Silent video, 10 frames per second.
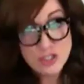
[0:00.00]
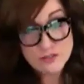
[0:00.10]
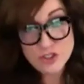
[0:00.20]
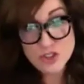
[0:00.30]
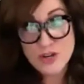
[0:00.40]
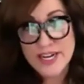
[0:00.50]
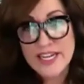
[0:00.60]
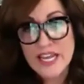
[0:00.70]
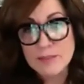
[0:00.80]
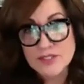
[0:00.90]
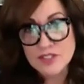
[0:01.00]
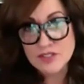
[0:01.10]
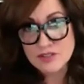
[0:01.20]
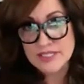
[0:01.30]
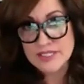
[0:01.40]
for training,
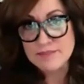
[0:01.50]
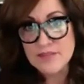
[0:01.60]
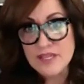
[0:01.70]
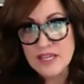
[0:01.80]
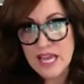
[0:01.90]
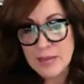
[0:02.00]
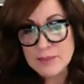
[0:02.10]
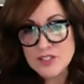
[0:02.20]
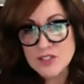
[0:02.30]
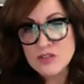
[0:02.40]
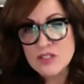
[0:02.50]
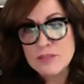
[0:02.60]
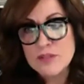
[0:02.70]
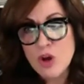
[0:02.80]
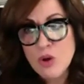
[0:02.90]
absolutely. Yeah. Absolutely,
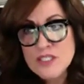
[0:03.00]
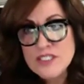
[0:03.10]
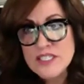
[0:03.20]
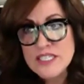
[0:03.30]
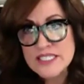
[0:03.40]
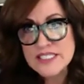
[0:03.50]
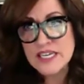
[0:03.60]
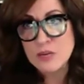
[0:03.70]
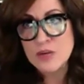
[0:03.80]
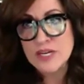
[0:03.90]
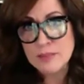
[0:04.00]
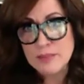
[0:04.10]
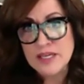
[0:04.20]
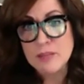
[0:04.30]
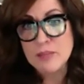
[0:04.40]
but only to the extent where it can
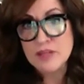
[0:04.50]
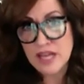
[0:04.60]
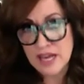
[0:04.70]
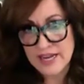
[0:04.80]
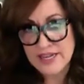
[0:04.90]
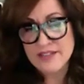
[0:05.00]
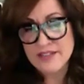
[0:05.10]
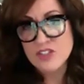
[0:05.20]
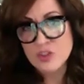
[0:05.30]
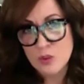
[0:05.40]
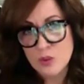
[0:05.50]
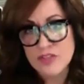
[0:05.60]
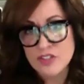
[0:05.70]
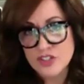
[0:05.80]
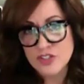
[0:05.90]
be applied to what
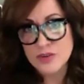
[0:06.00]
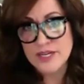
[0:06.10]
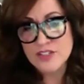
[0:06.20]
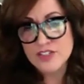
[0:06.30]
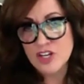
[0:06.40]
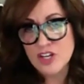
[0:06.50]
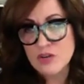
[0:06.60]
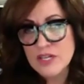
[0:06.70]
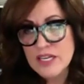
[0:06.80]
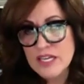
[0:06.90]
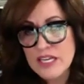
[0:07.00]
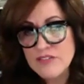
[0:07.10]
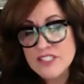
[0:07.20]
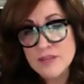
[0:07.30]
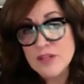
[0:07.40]
they're doing. So if
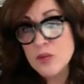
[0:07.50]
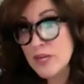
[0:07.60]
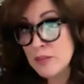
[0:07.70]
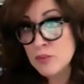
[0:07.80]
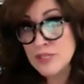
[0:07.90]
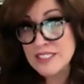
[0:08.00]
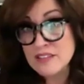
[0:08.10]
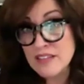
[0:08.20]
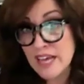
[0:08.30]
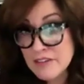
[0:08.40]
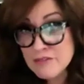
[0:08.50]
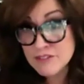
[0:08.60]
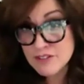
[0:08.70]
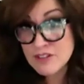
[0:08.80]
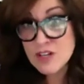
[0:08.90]
it's something we can bring to
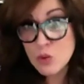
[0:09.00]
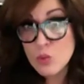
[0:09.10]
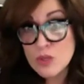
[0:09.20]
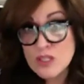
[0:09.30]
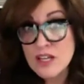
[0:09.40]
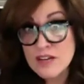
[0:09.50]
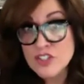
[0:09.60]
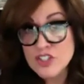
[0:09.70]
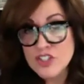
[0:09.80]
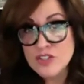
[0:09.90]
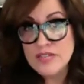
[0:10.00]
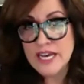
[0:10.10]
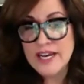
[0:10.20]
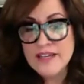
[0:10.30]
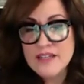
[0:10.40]
life, would love to do
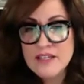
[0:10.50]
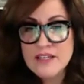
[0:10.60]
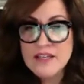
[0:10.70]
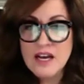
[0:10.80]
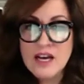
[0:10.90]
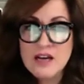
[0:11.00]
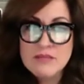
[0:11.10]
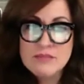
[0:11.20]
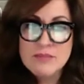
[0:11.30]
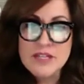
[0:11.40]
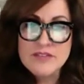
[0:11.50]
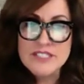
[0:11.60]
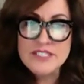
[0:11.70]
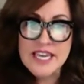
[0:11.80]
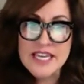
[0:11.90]
that. But if
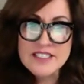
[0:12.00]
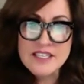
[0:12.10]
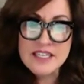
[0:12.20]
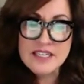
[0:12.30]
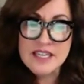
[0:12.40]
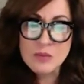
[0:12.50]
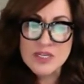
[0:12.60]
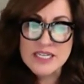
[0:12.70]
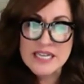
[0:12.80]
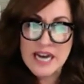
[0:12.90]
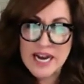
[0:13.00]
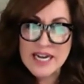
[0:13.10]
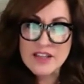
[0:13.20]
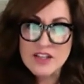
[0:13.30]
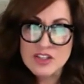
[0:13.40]
it's a case study that would
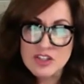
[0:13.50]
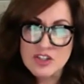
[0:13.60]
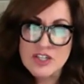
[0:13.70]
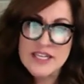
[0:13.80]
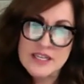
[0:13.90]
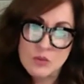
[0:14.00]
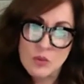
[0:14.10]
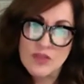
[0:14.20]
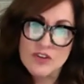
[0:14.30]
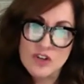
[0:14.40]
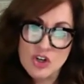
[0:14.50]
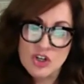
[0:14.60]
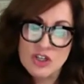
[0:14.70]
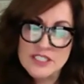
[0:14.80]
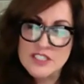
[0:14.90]
guide their learning in what they're
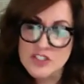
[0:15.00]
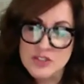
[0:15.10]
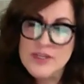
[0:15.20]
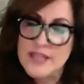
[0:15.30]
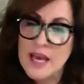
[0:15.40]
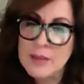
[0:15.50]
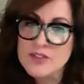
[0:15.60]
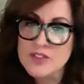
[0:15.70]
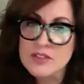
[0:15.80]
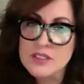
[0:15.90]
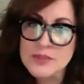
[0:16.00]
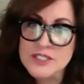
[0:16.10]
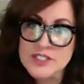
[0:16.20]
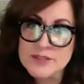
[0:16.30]
currently doing, absolutely we do.